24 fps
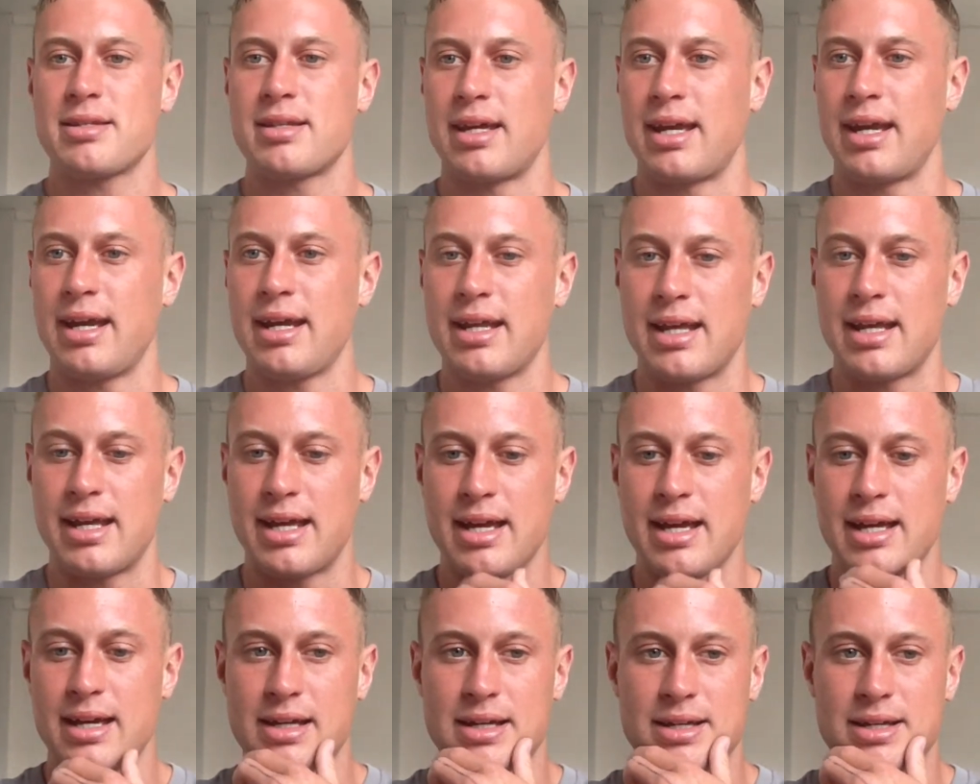It
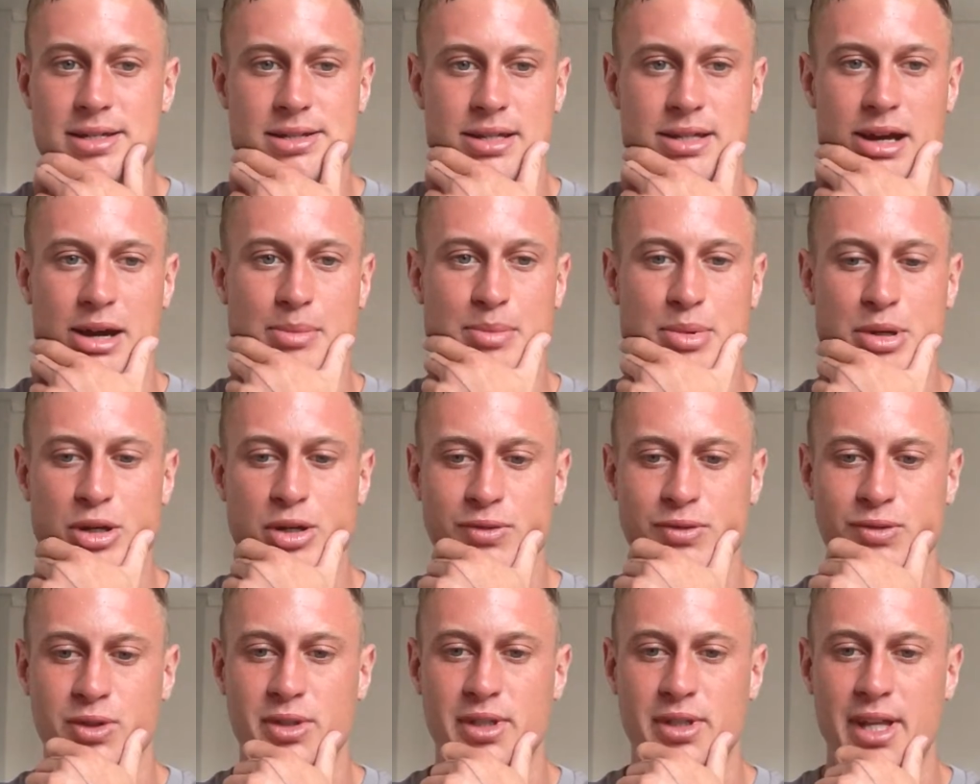is a
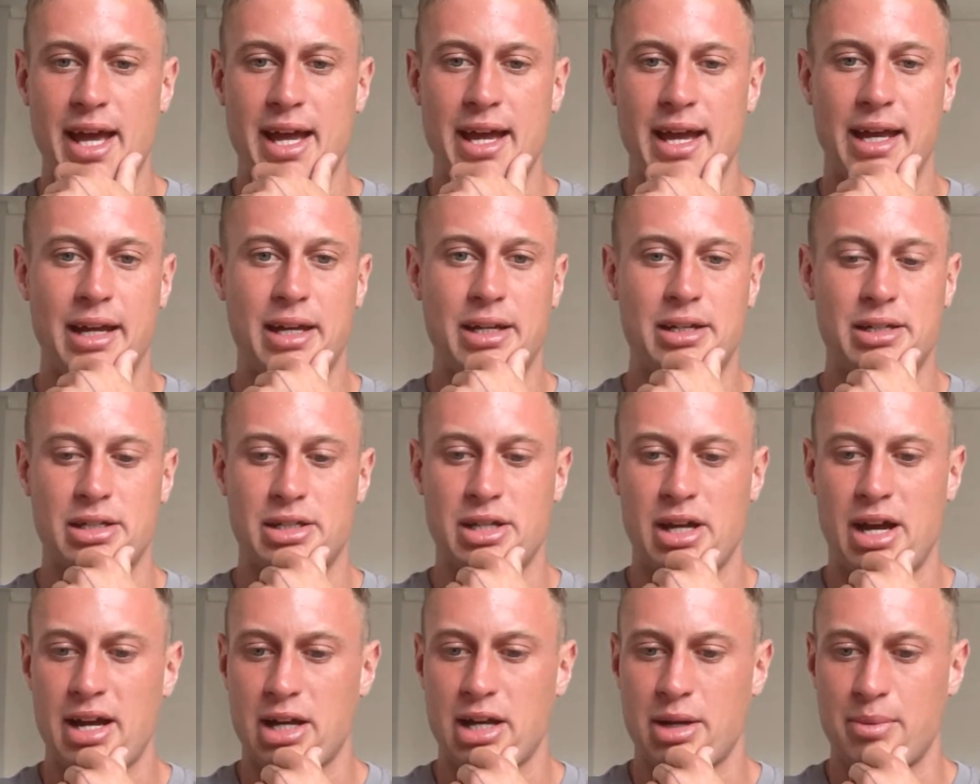beautiful day to
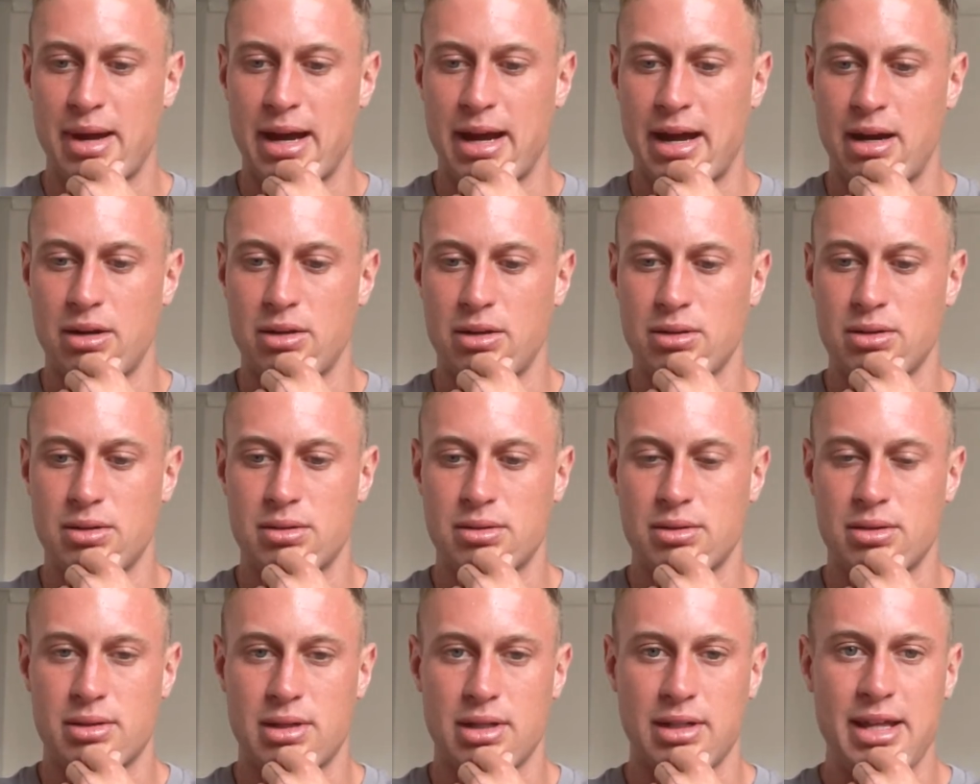talk about
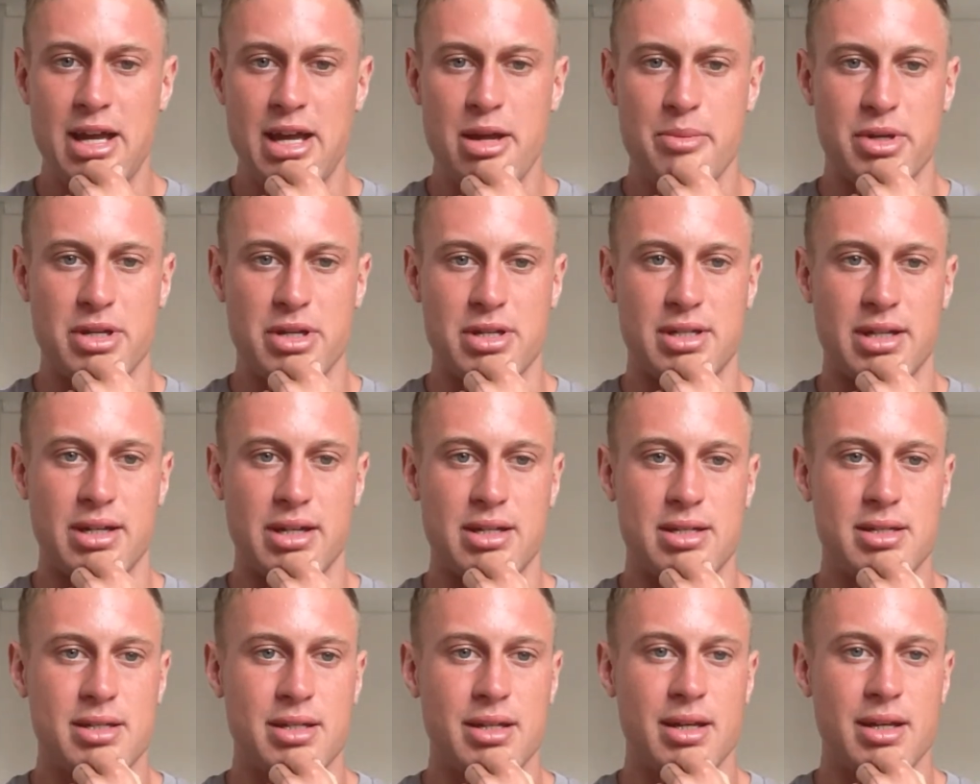the land
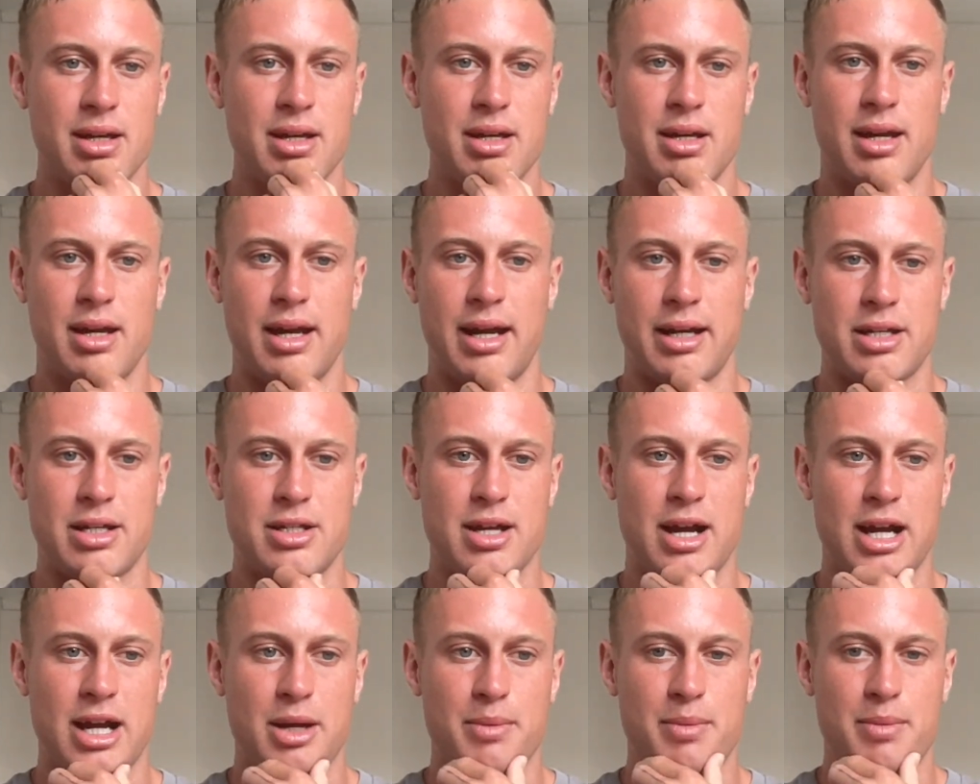business and to
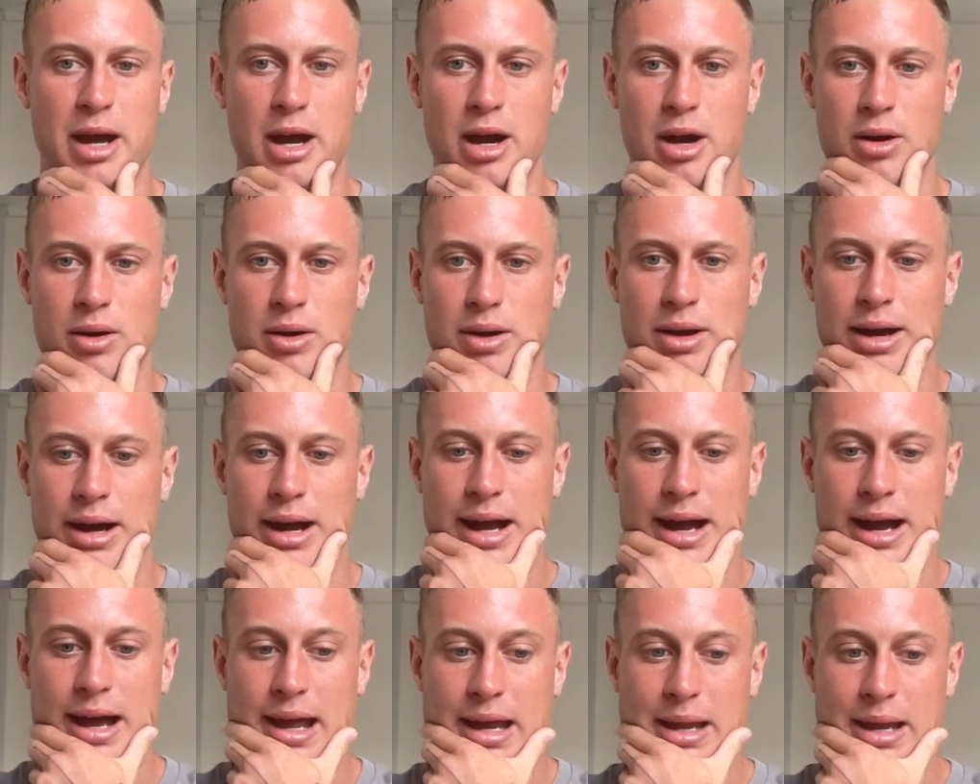talk
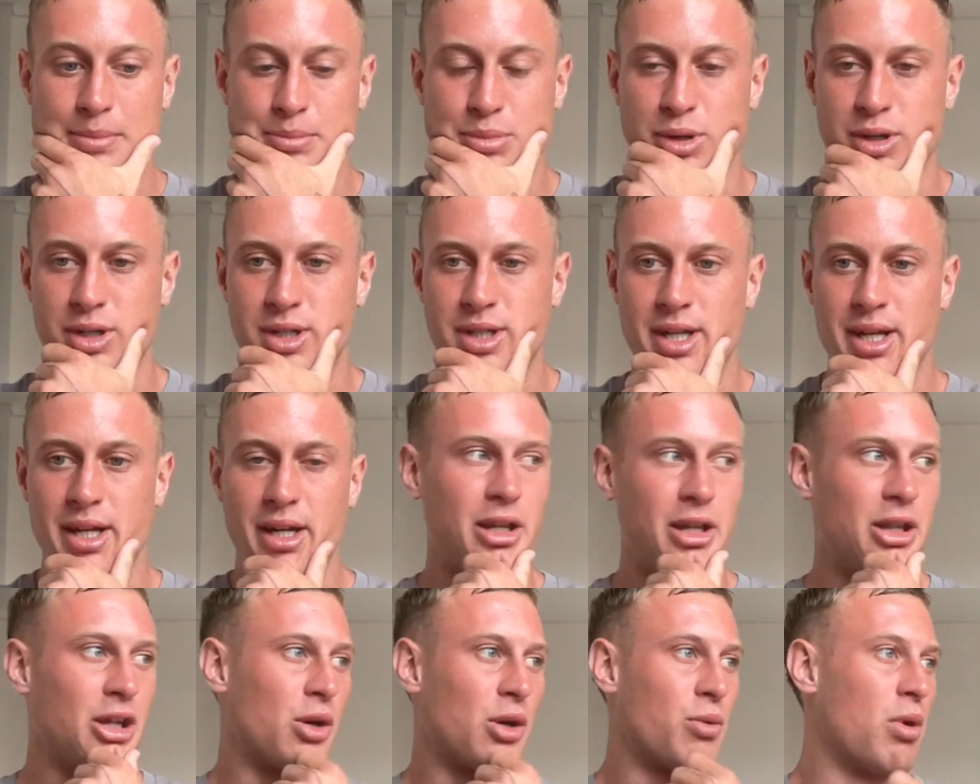about, in
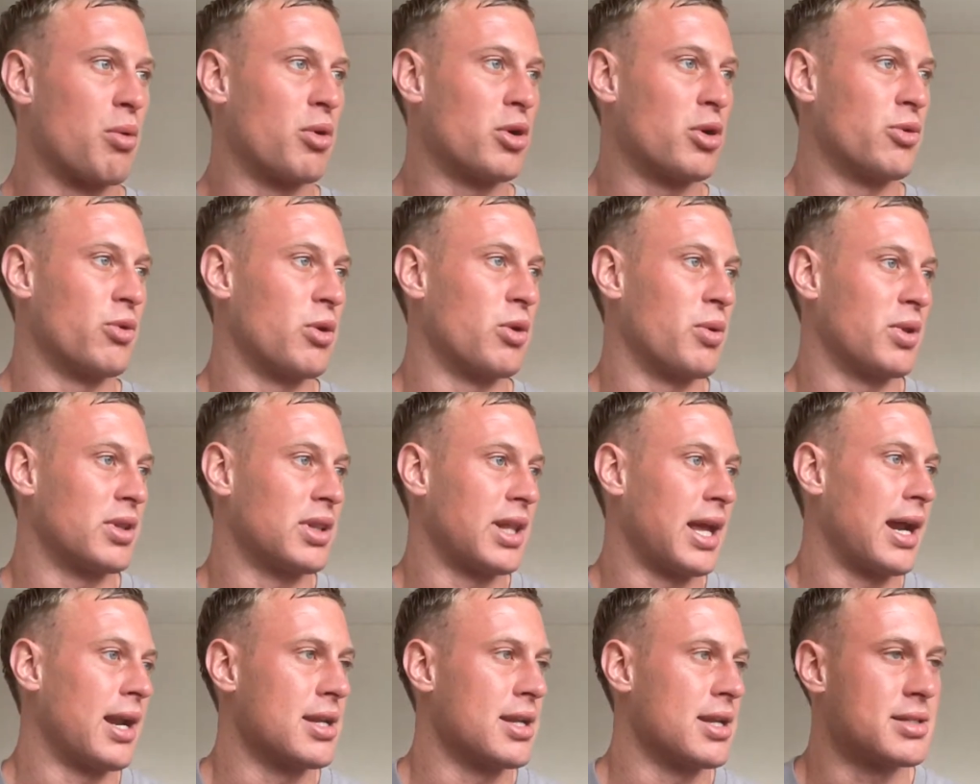particular, what we're doing with
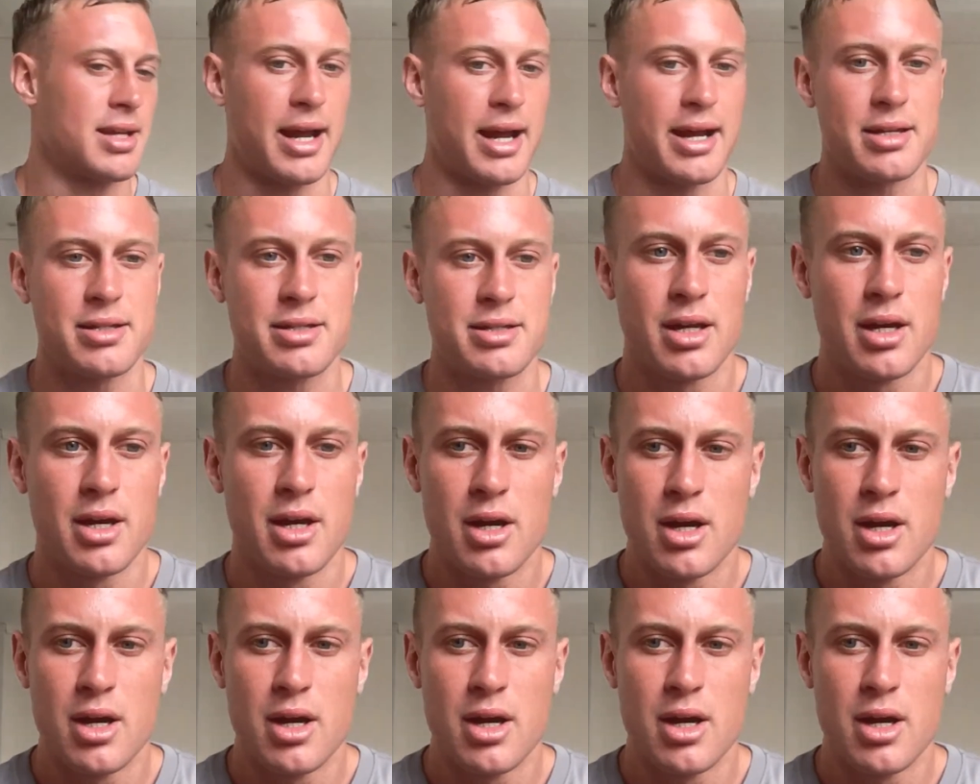Land Insights,